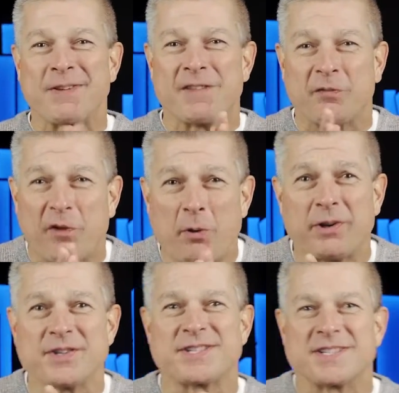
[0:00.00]
The
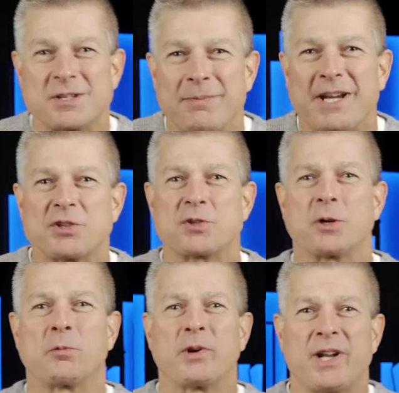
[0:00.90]
focus is to make
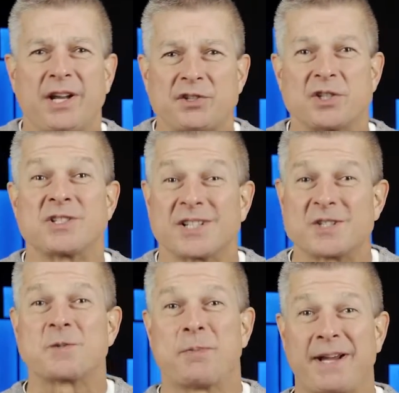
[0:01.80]
sure we're not just
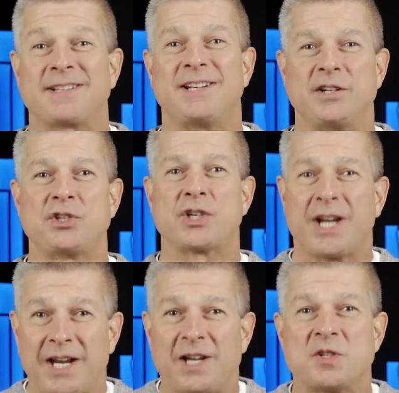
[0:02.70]
expecting a
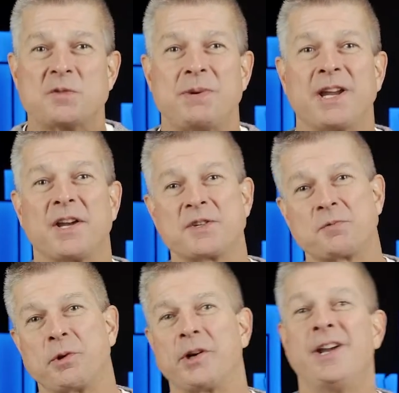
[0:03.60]
change because
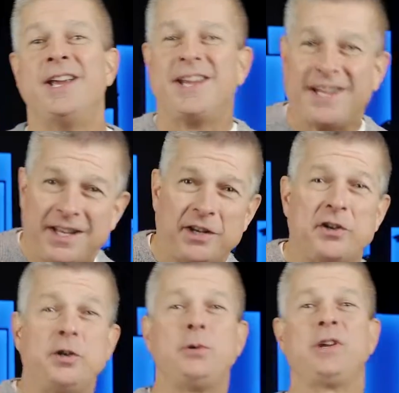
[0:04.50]
we're in a
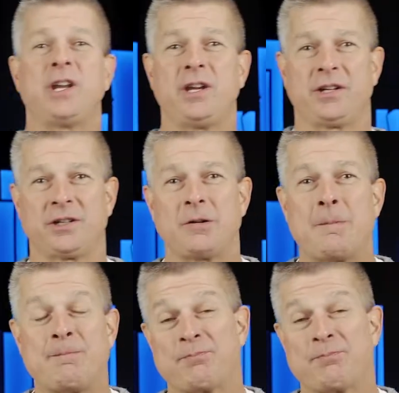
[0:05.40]
new year,